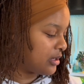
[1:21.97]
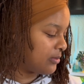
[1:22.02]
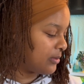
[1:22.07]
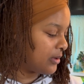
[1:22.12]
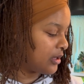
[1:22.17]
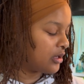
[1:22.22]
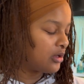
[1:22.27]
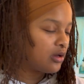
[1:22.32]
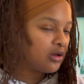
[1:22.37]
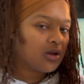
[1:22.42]

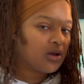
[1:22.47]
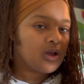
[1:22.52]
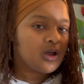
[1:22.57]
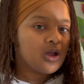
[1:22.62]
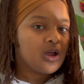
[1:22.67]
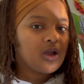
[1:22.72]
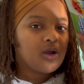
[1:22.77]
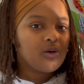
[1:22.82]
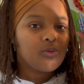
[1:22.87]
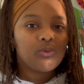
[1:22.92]
but
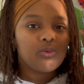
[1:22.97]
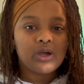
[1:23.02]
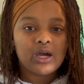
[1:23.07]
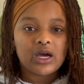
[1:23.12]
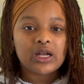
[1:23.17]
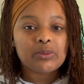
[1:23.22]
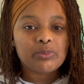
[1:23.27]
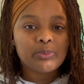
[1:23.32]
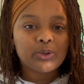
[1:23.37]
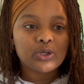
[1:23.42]
we got
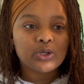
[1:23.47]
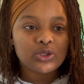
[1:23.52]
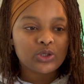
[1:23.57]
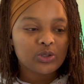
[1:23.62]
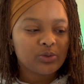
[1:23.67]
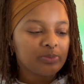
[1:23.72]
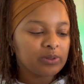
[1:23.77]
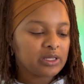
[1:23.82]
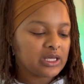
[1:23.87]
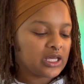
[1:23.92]
a perler
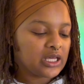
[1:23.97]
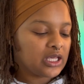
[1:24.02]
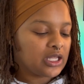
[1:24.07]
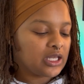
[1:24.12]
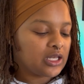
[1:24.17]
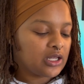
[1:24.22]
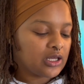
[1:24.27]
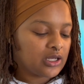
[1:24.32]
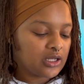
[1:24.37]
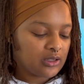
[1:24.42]
bead